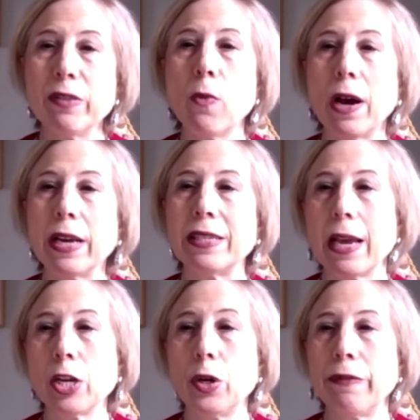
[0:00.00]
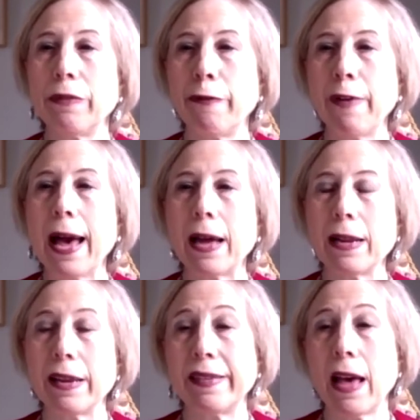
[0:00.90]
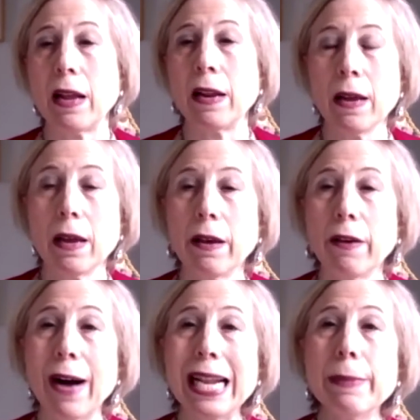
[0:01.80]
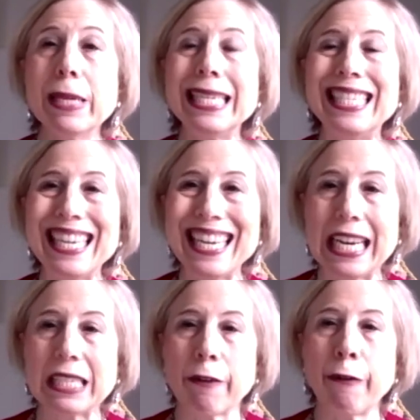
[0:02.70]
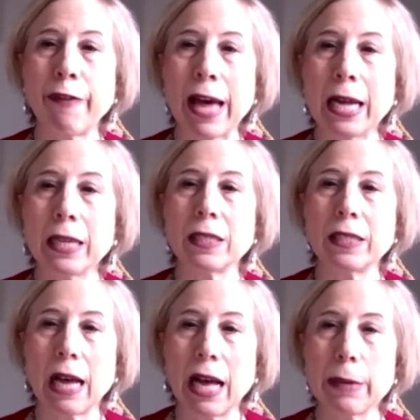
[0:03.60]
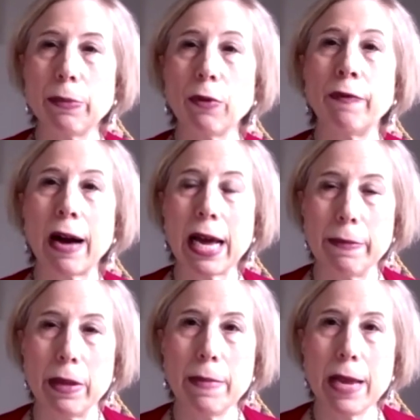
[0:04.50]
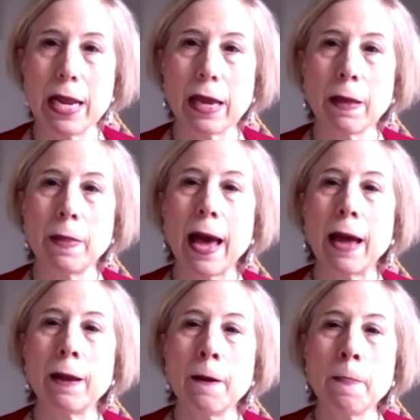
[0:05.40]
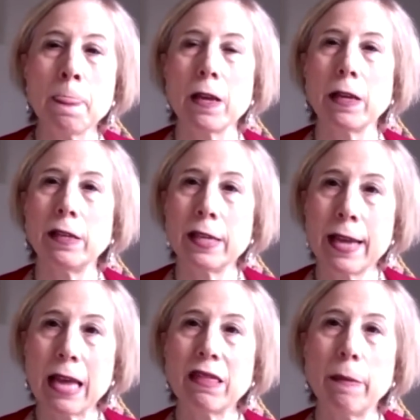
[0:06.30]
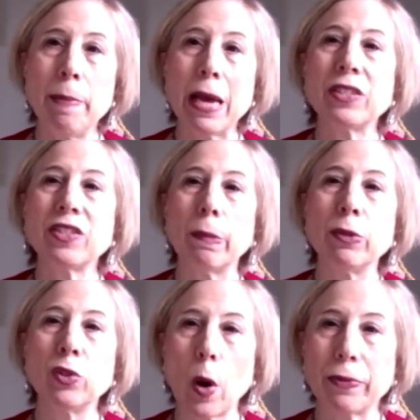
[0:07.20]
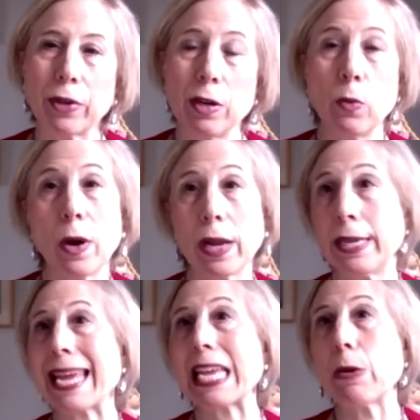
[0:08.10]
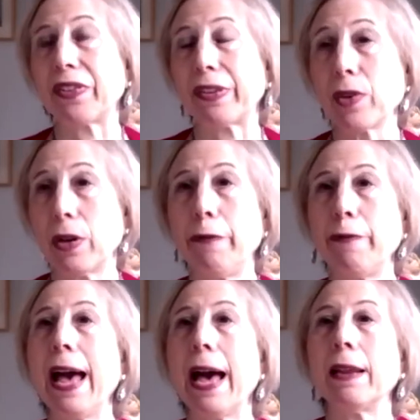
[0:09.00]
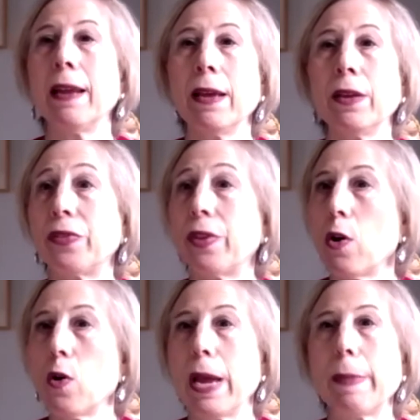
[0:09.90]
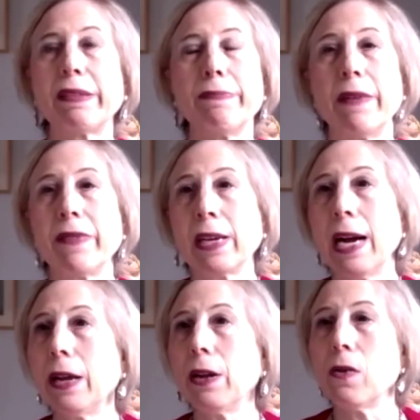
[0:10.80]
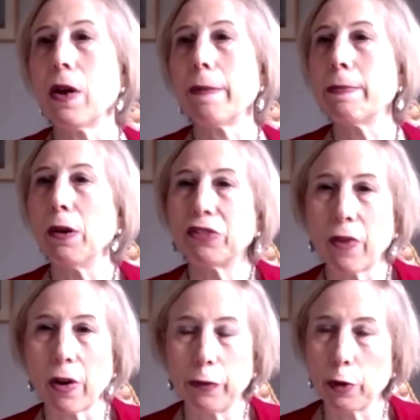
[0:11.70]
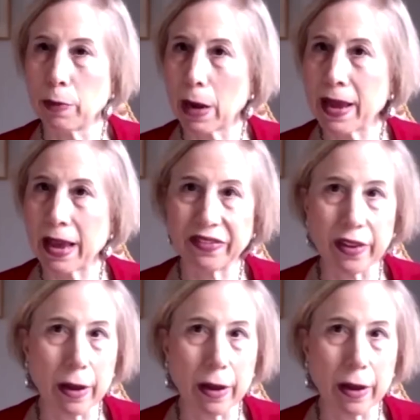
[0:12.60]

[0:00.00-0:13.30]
why I say good fat is that vitamin D is a fat soluble vitamin, meaning that to get the best absorption, you want to take it with some good fat. So maybe some avocado. I mean, most of our food probably has